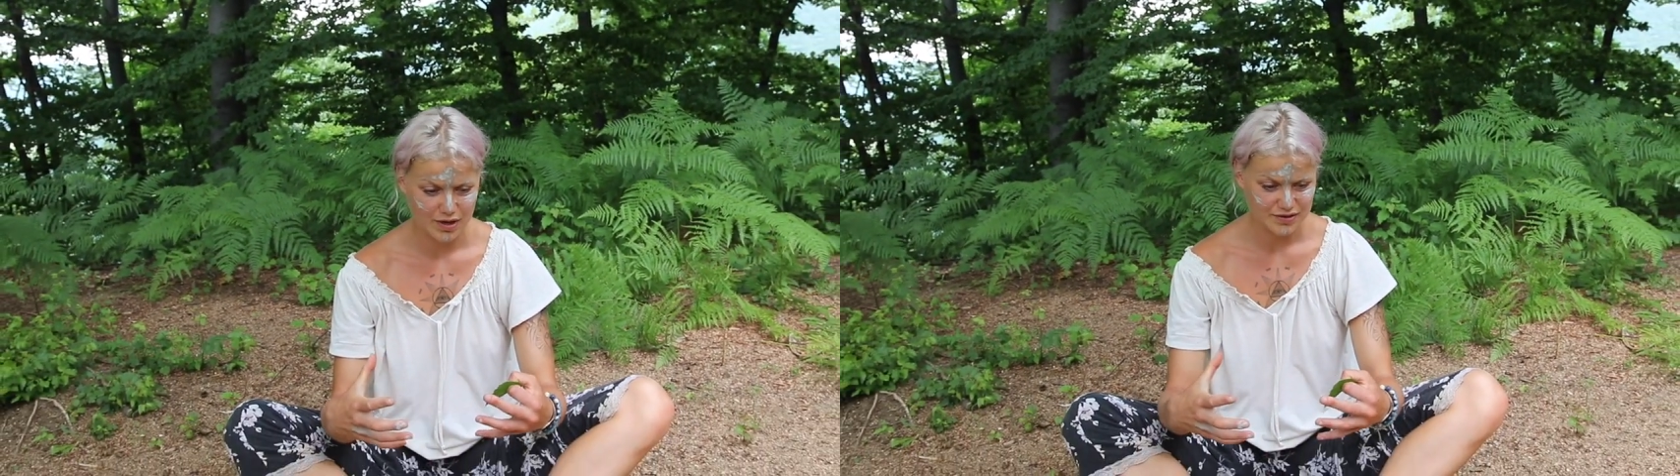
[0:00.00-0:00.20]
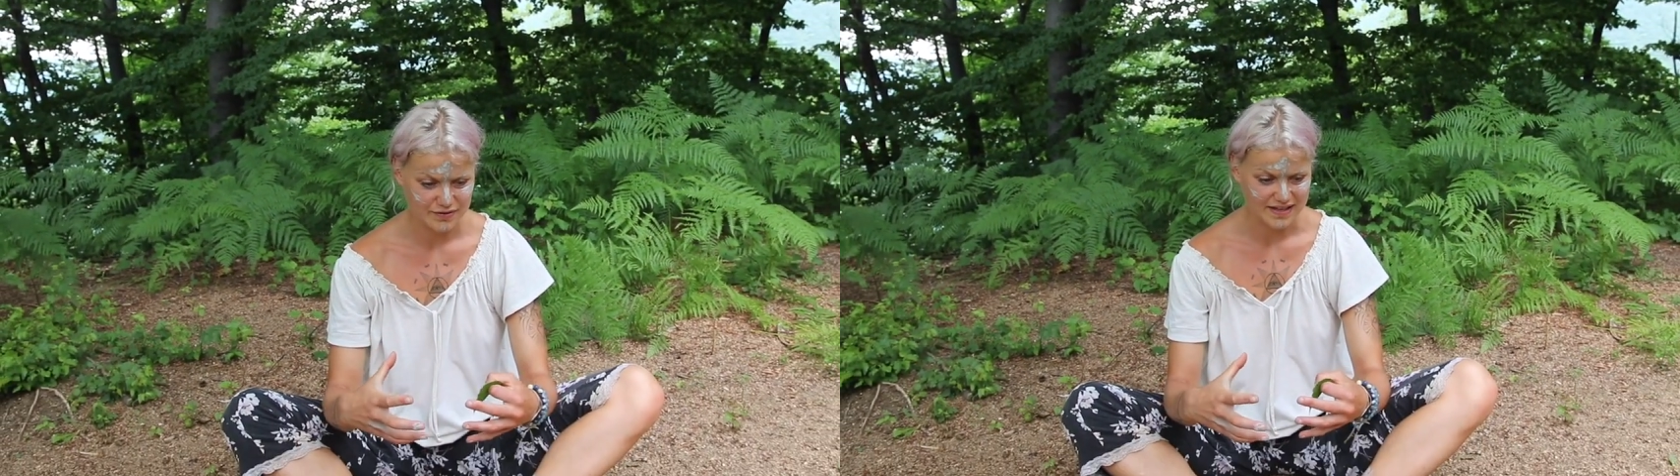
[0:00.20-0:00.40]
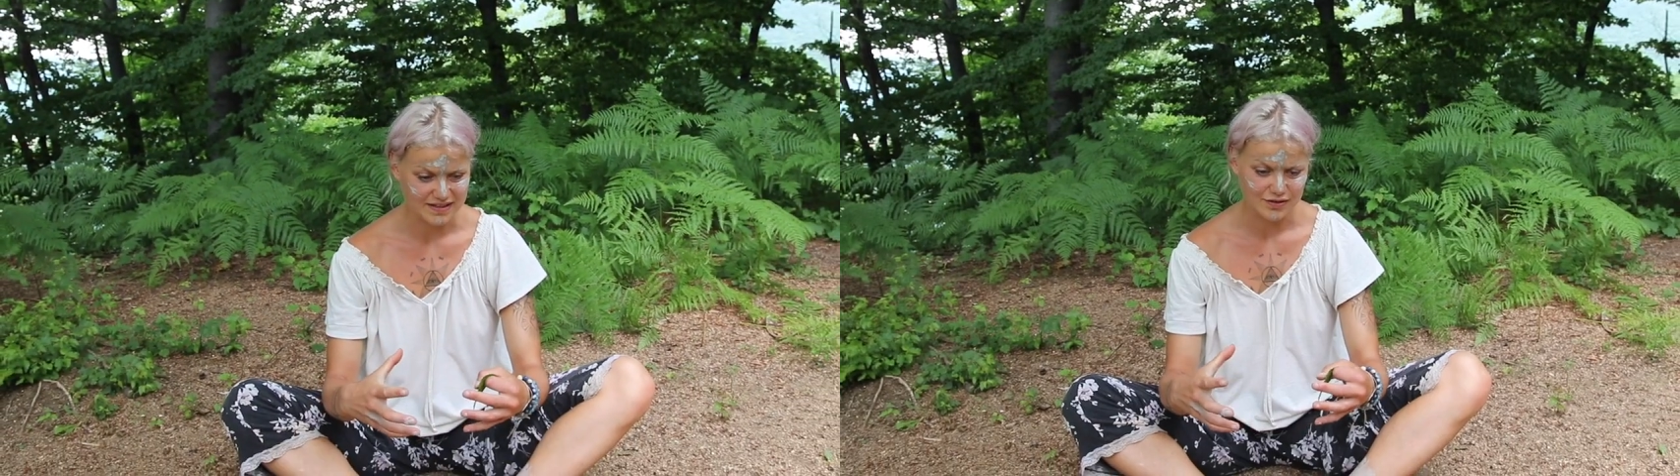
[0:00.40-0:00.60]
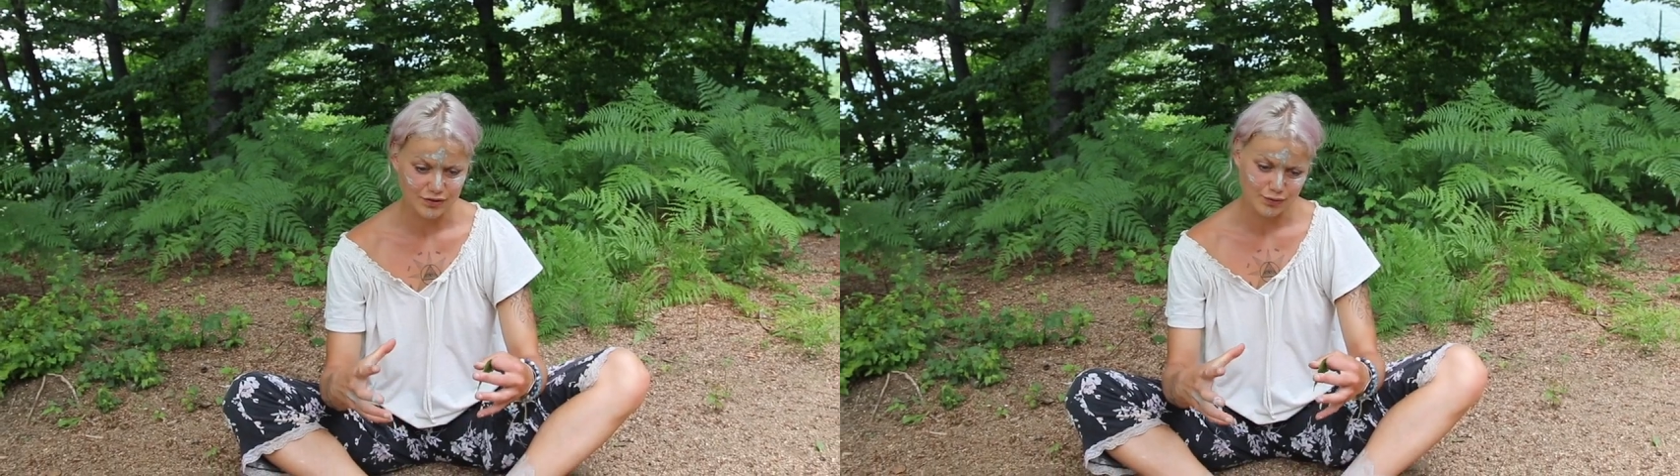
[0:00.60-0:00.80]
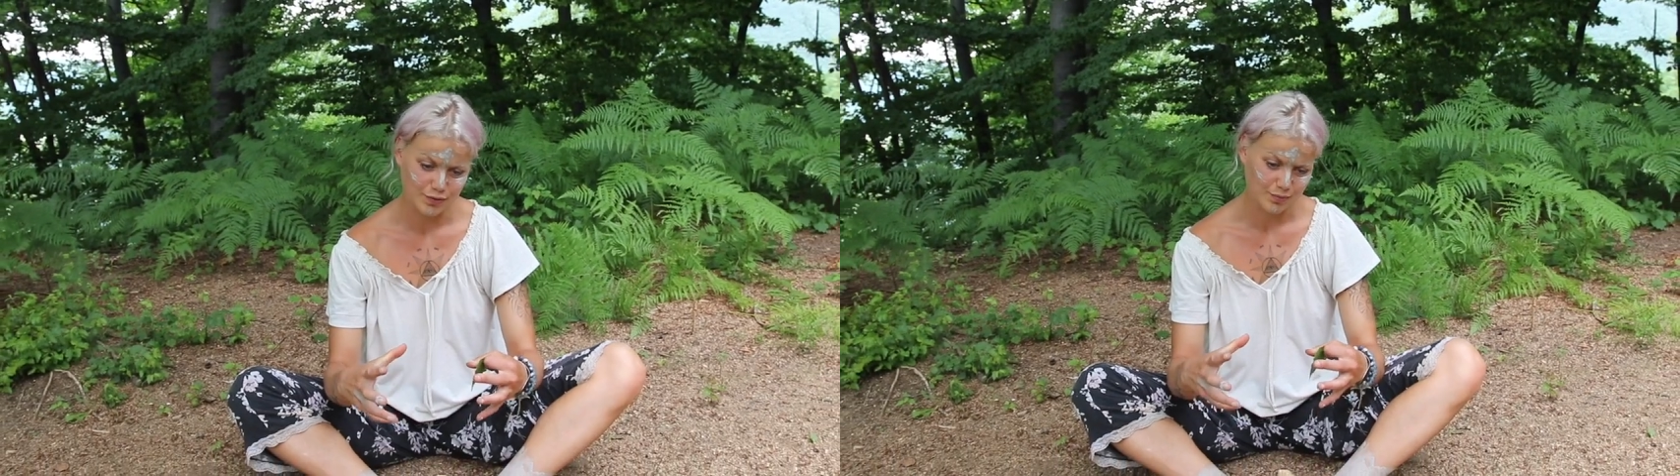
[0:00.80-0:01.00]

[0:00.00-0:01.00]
are attracted to